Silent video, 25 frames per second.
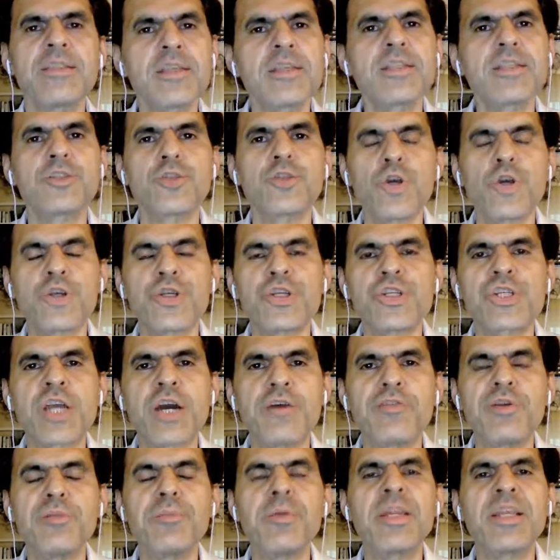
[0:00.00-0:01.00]
that the Turkish
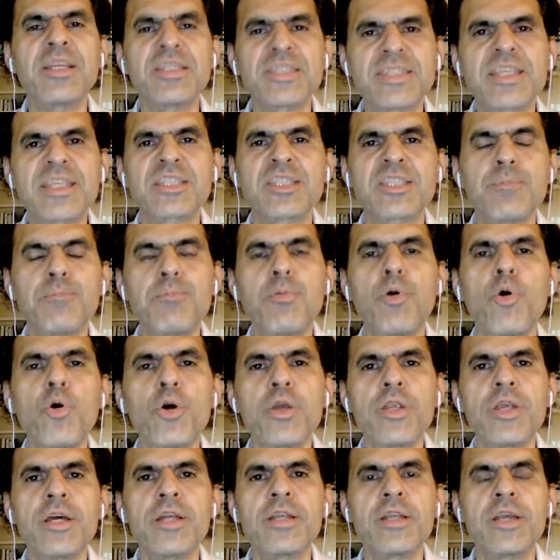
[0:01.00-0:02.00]
government is
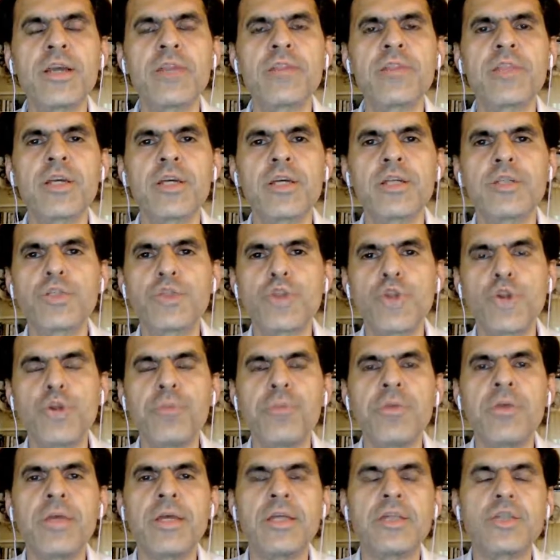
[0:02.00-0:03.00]
disappointed in
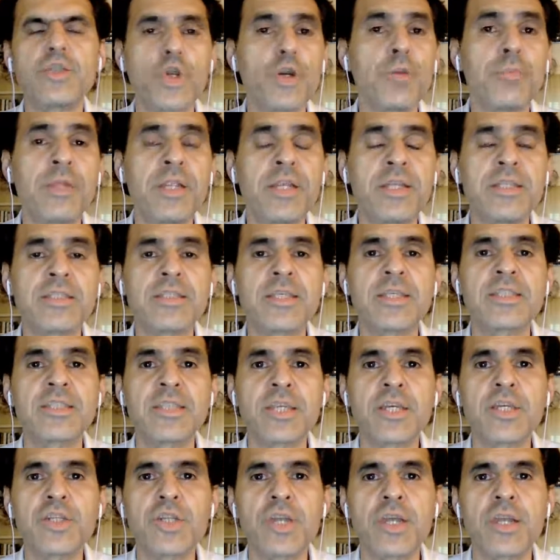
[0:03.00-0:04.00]
Germany's
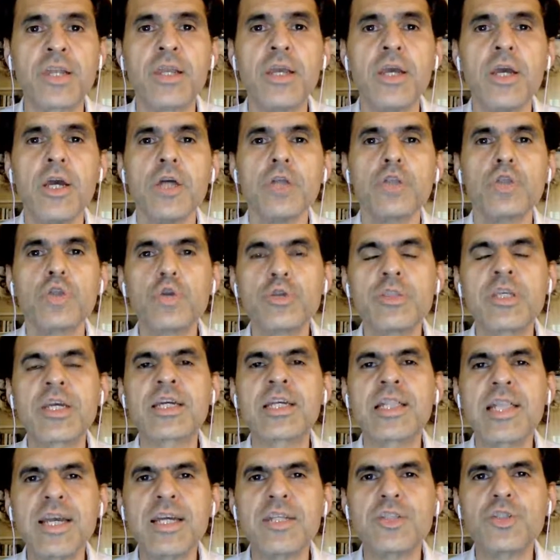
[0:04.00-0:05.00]
decision to
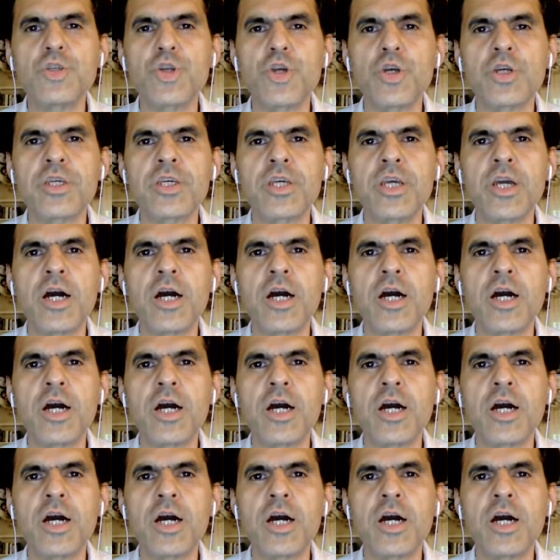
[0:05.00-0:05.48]
declare Turkey a